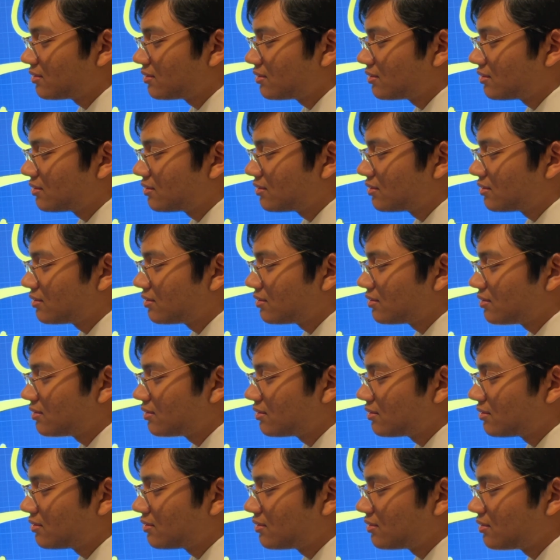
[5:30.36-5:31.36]

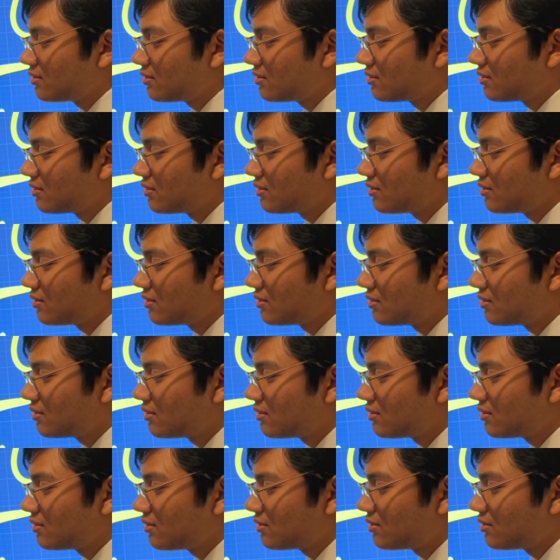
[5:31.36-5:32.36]

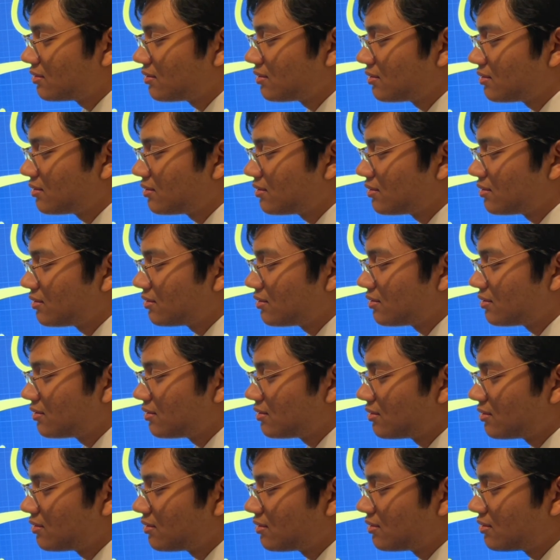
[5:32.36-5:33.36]

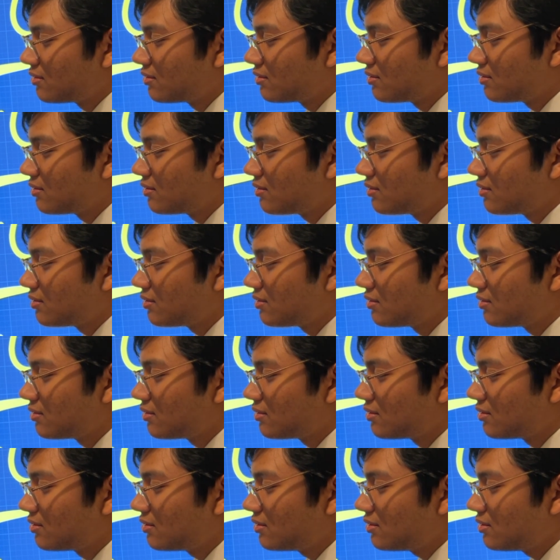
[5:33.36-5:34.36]

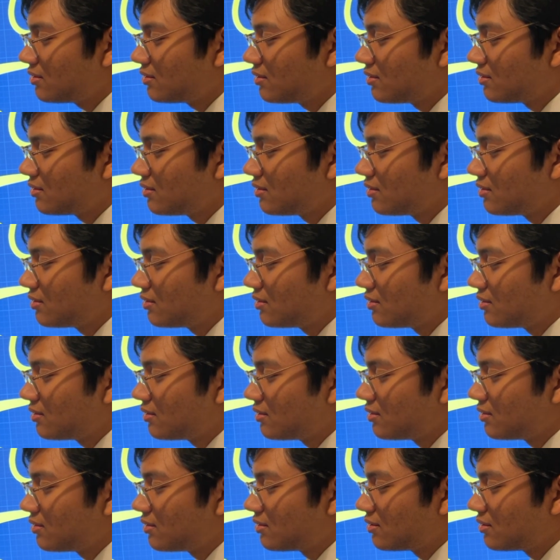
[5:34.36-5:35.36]

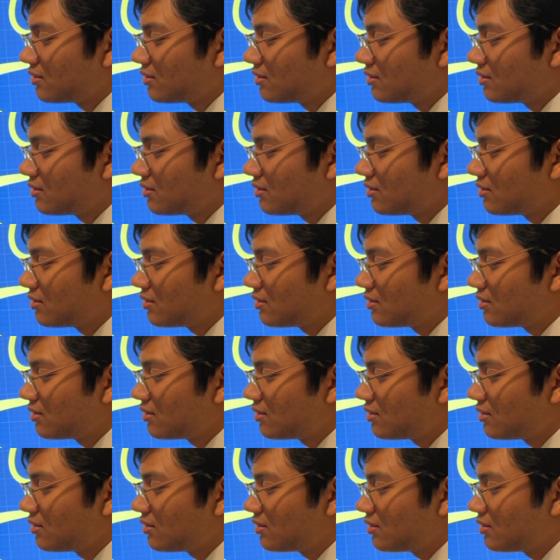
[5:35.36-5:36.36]

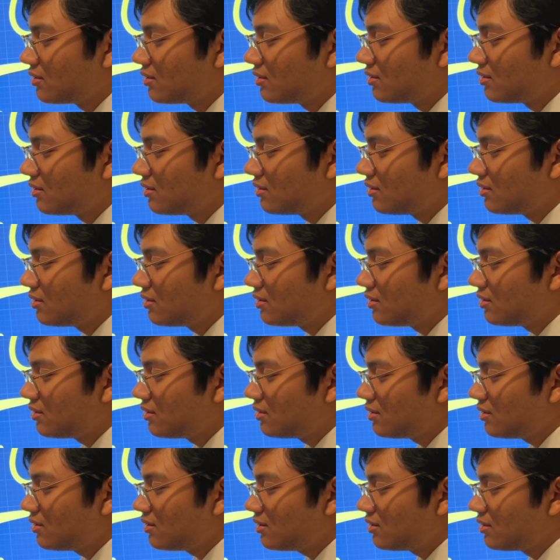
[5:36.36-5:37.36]

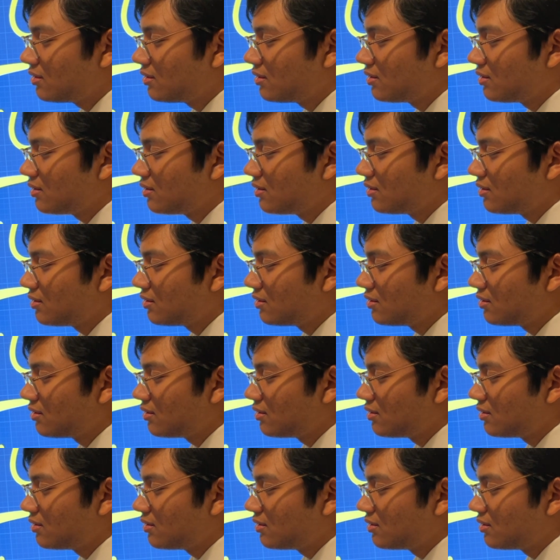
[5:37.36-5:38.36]
The person shown says nothing.